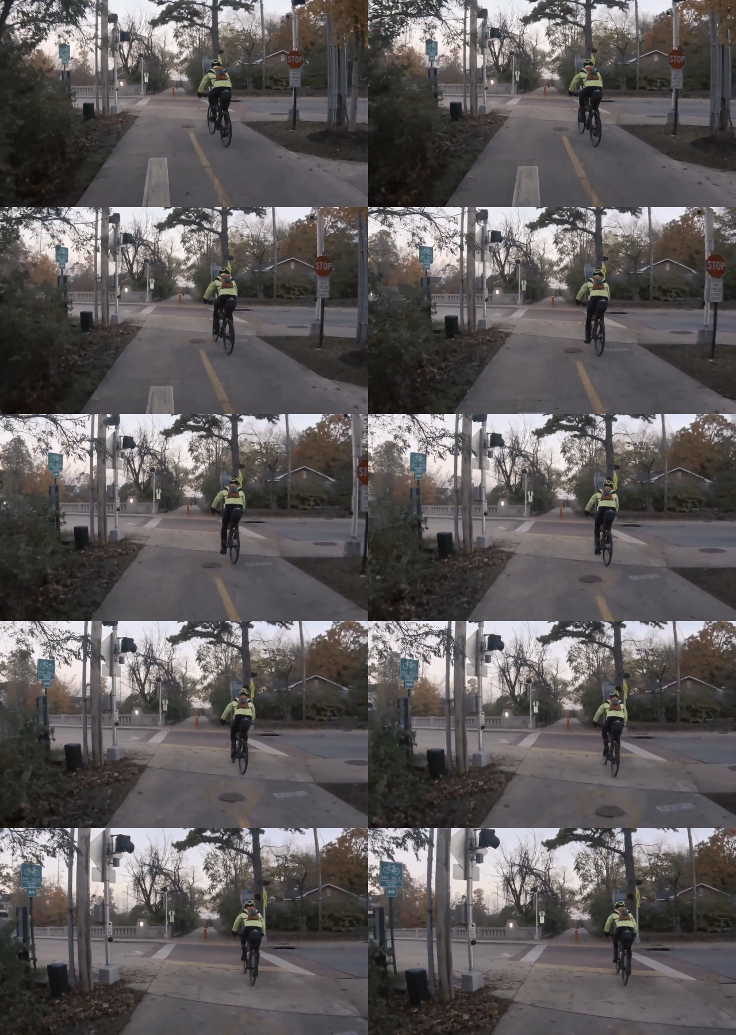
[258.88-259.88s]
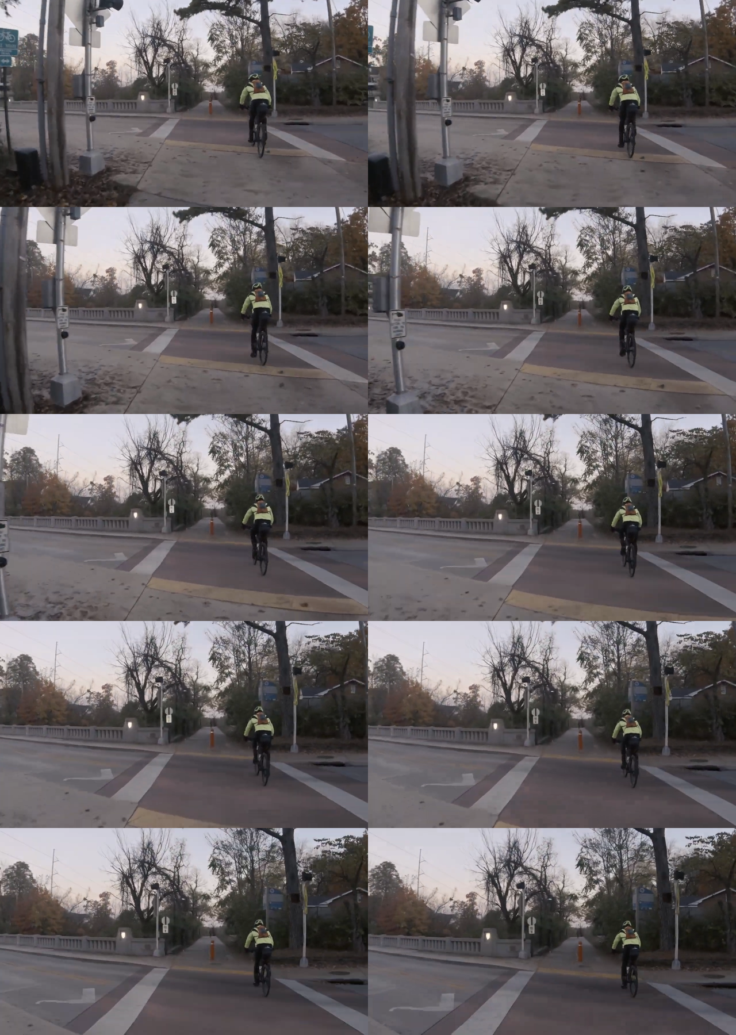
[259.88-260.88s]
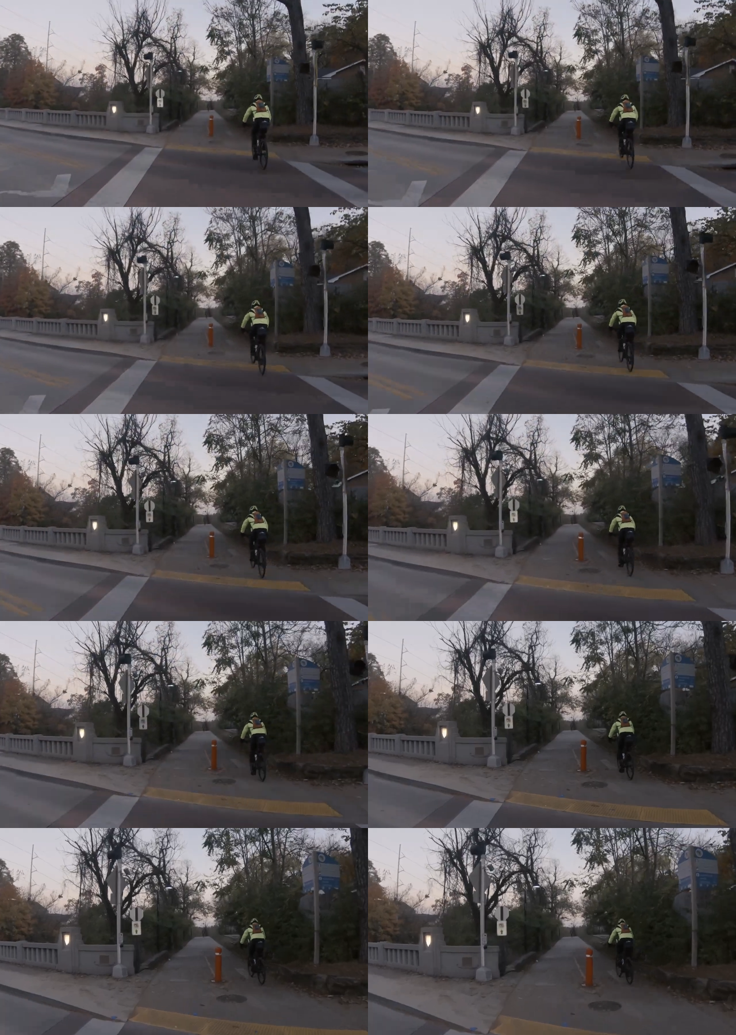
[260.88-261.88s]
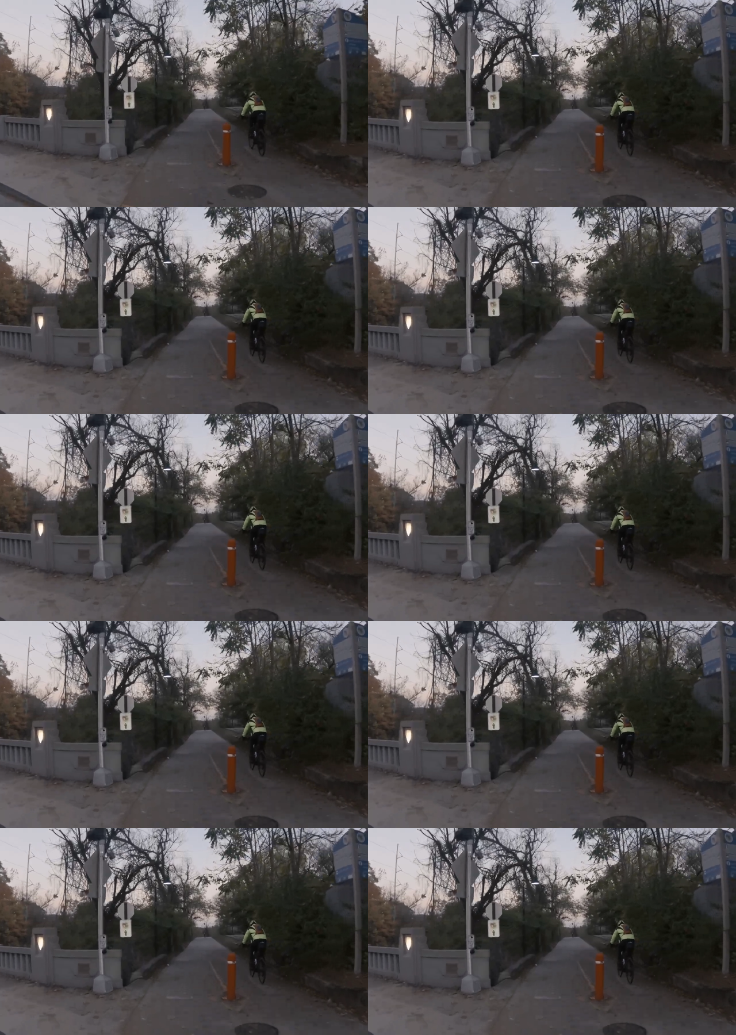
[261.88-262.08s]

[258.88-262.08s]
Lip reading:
[unreadable: no face in view]